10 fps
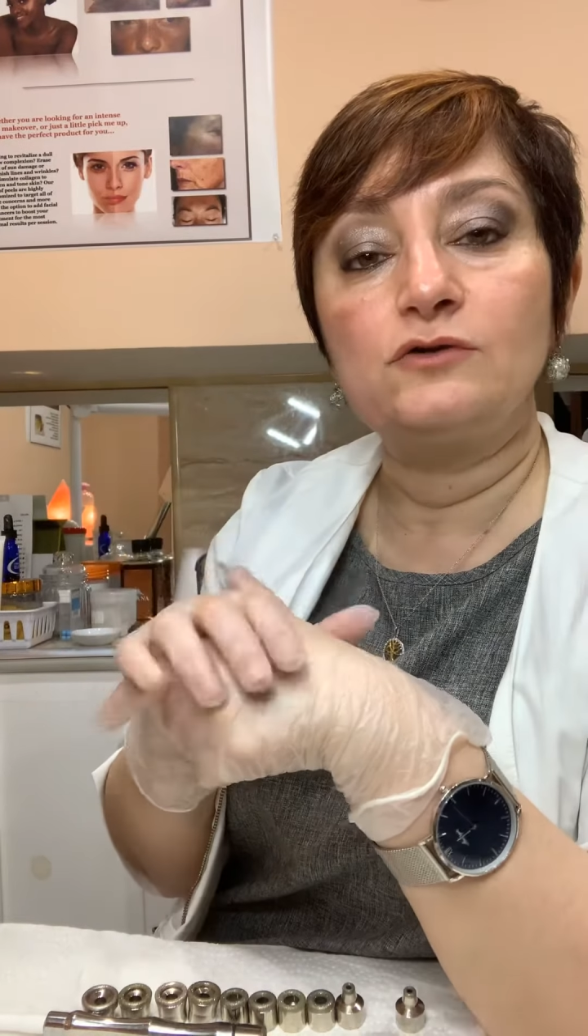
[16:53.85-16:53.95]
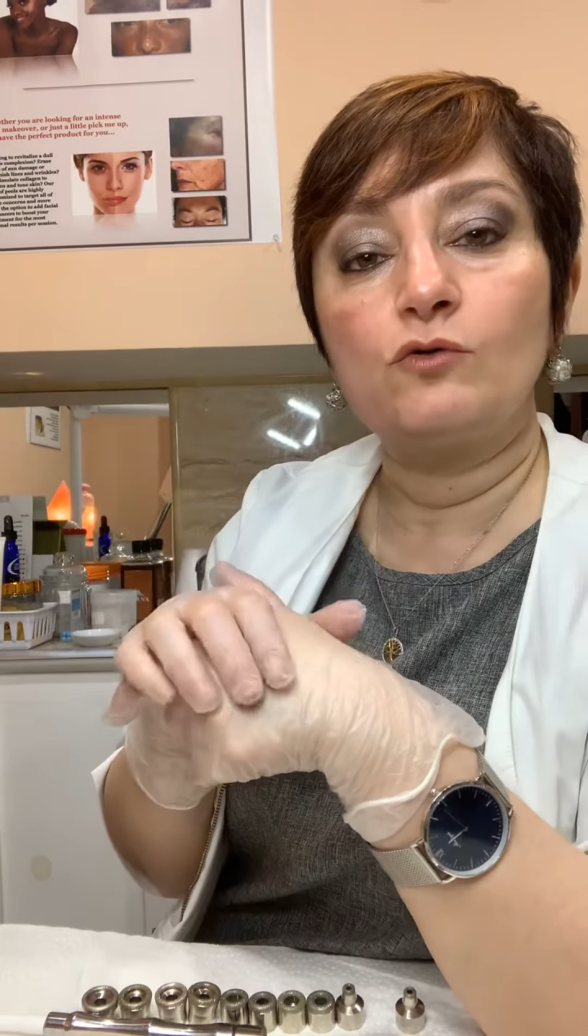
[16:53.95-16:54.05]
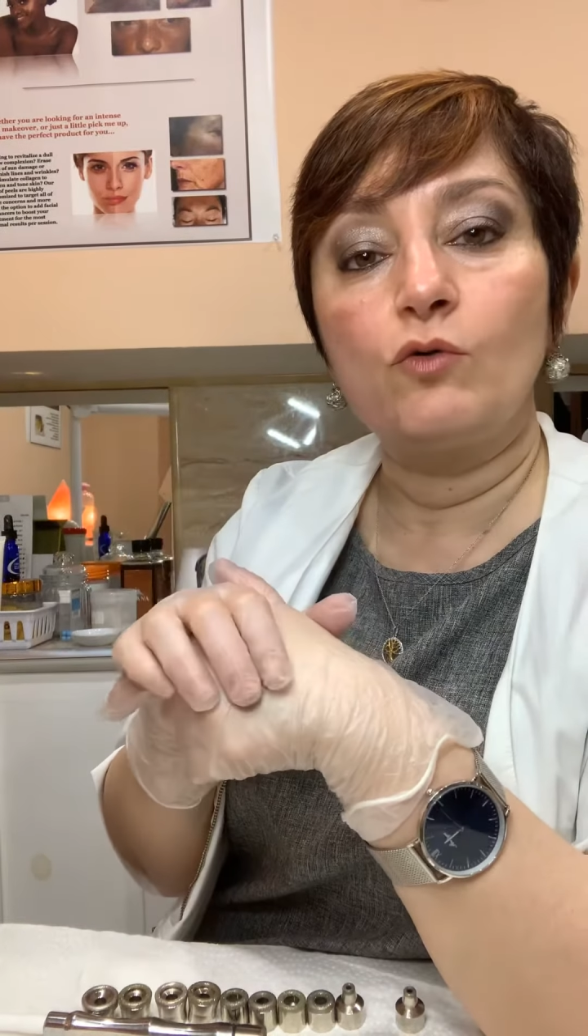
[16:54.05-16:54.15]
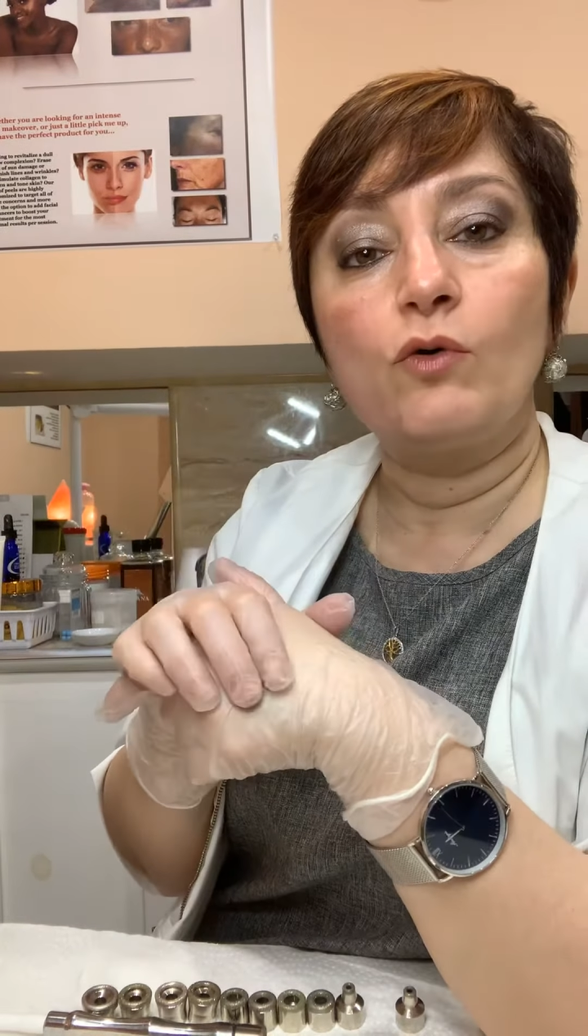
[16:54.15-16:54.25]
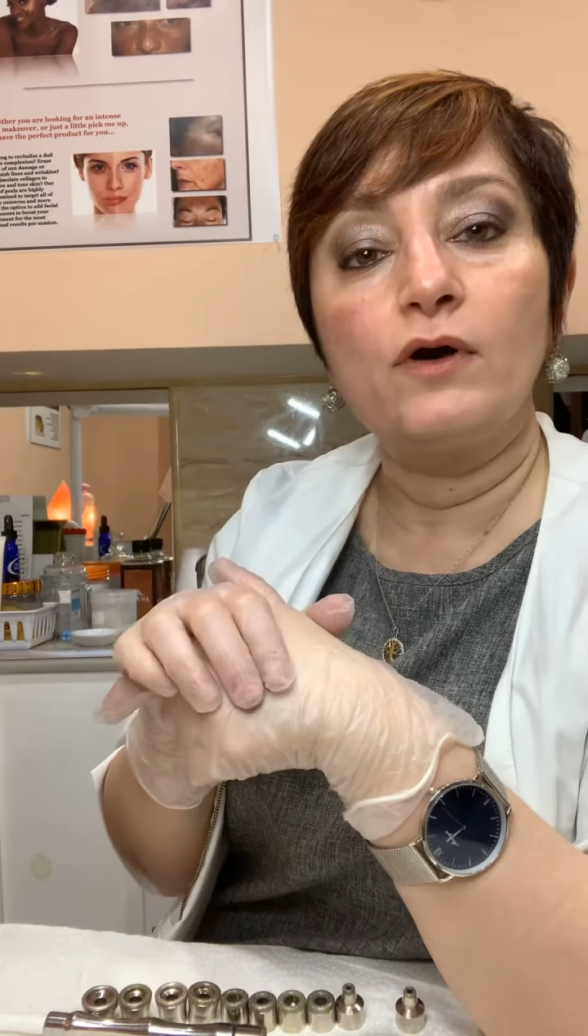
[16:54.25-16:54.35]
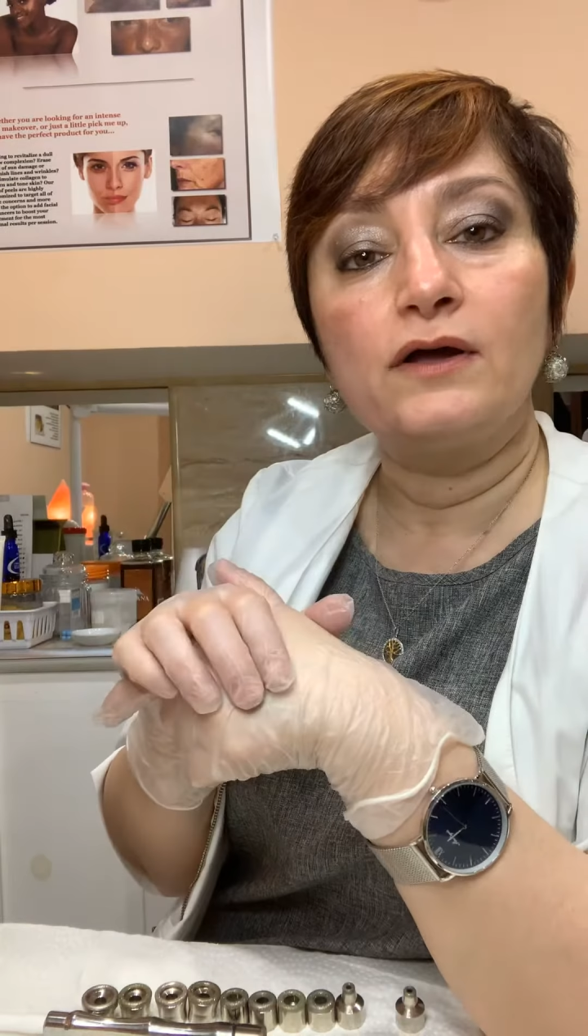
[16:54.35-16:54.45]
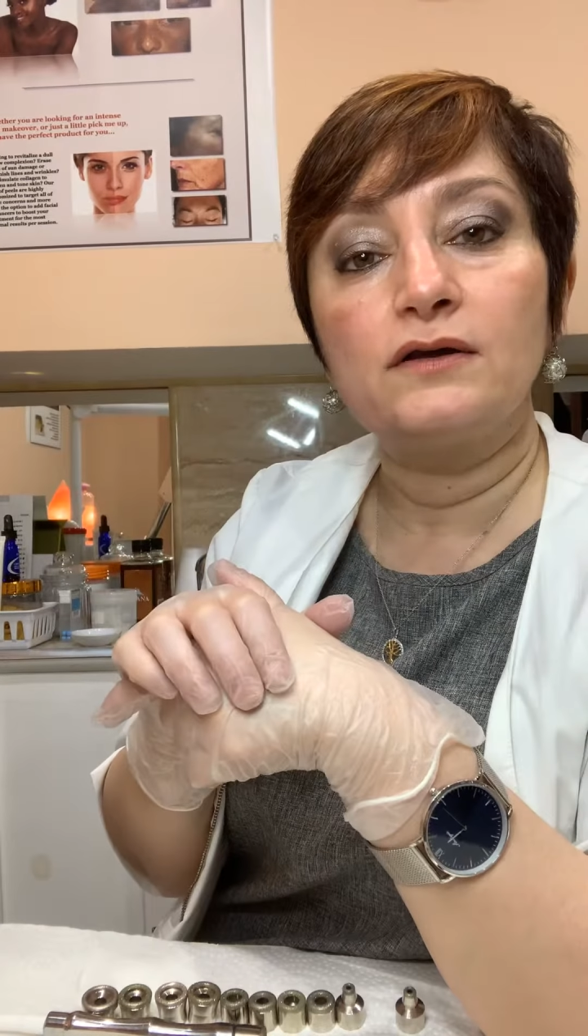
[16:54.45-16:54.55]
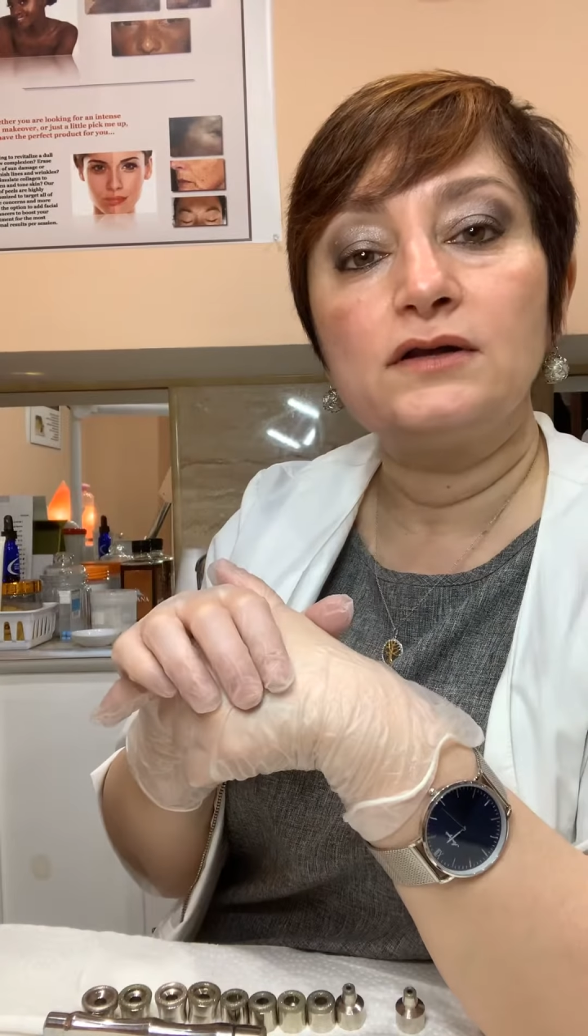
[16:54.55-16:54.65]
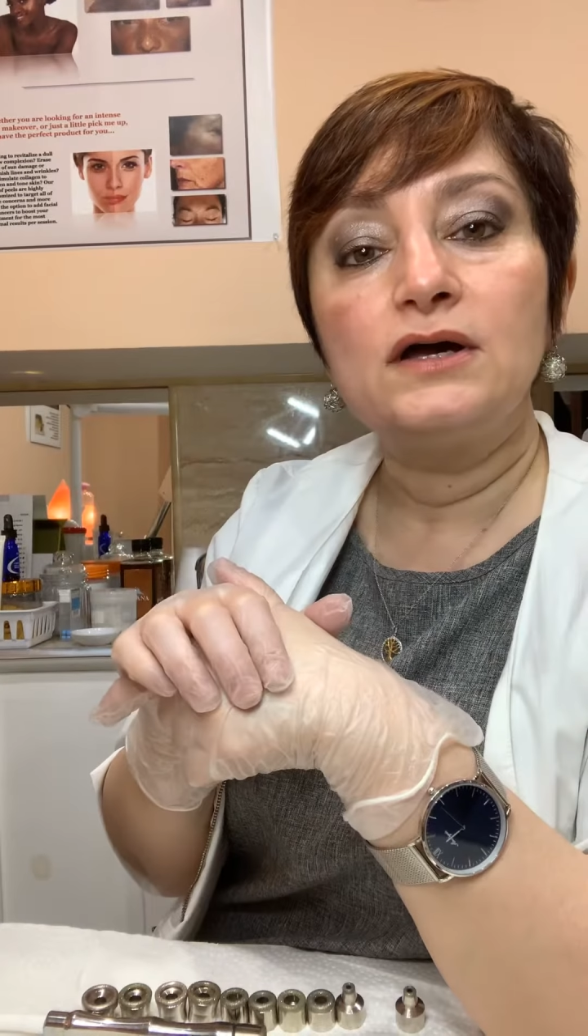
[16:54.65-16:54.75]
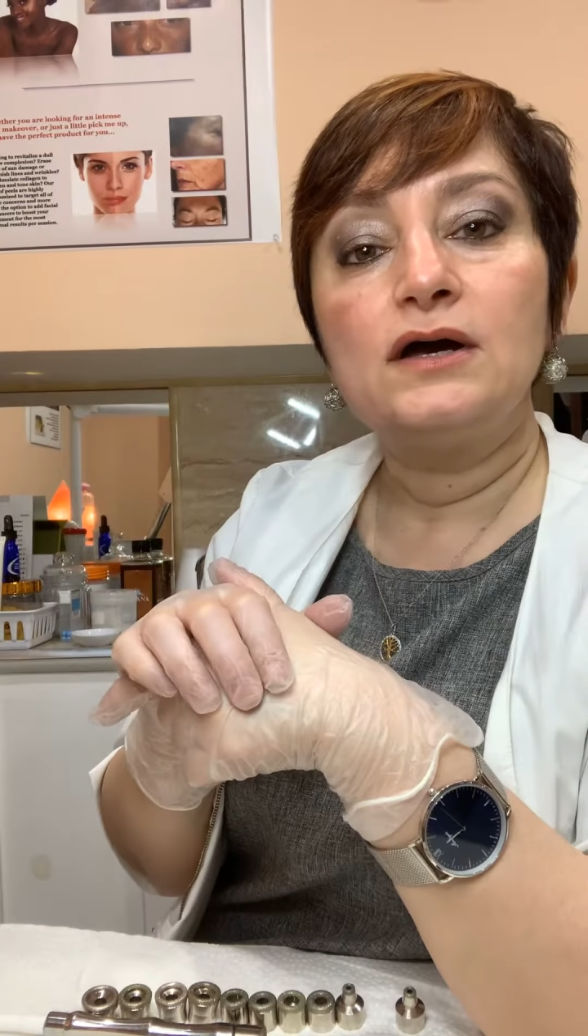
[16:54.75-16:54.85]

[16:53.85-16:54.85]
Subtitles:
oil